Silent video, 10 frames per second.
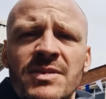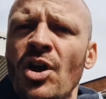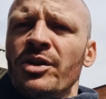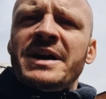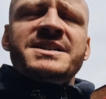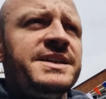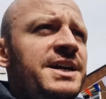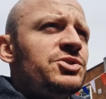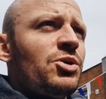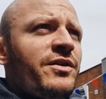not the best
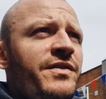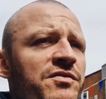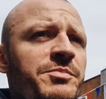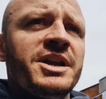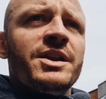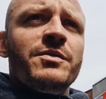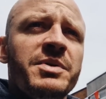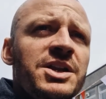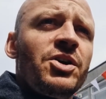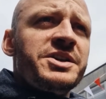CX store I've ever been in, if I'm
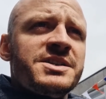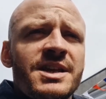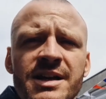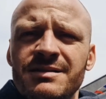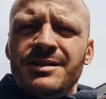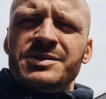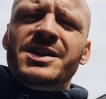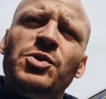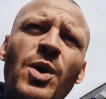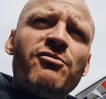being honest. There was
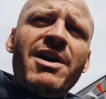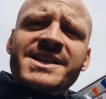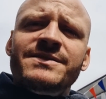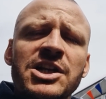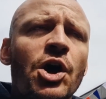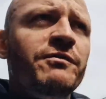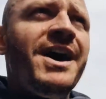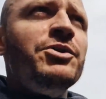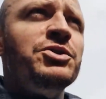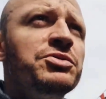even quite relatively low
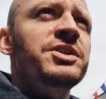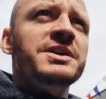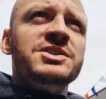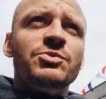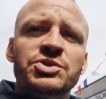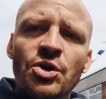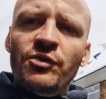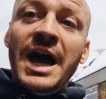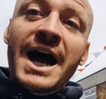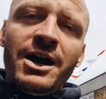value things that were sort
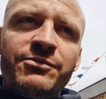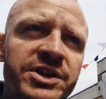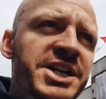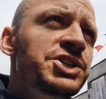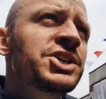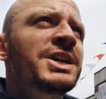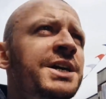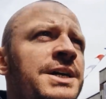of like out of reach.